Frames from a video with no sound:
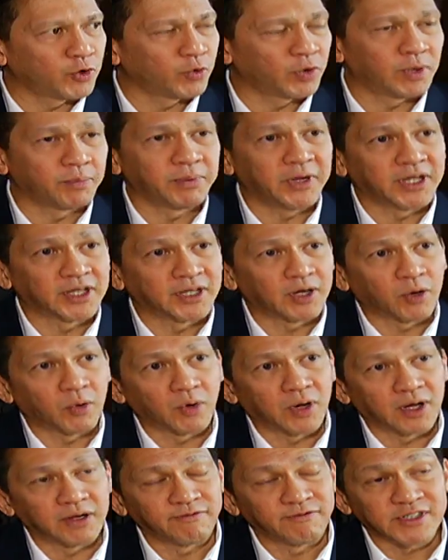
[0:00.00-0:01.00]
will be in the
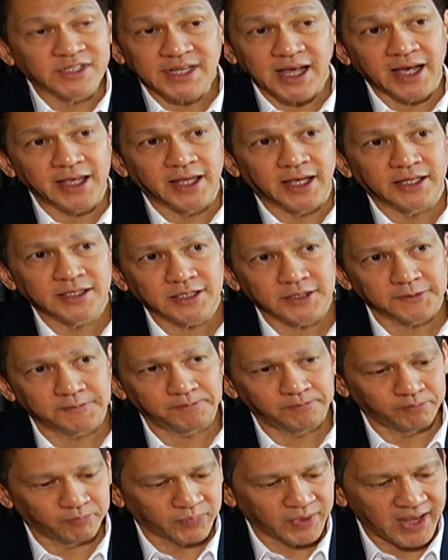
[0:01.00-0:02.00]
Visayas,
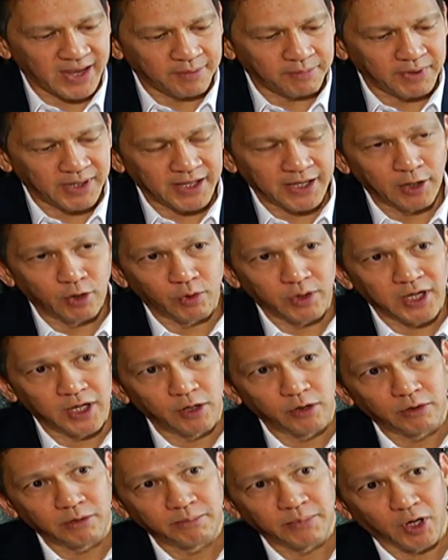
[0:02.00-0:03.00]
namely
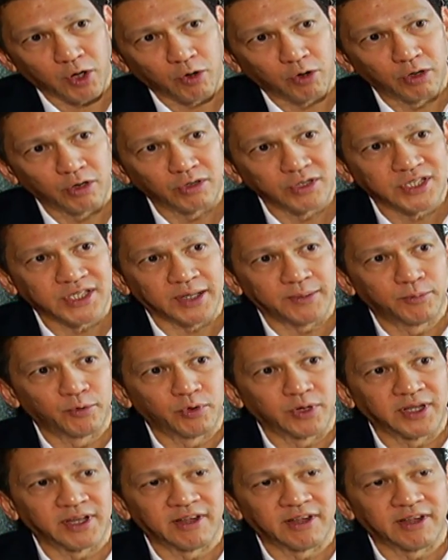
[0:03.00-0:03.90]
Iloilo, Bacolod, Cebu, and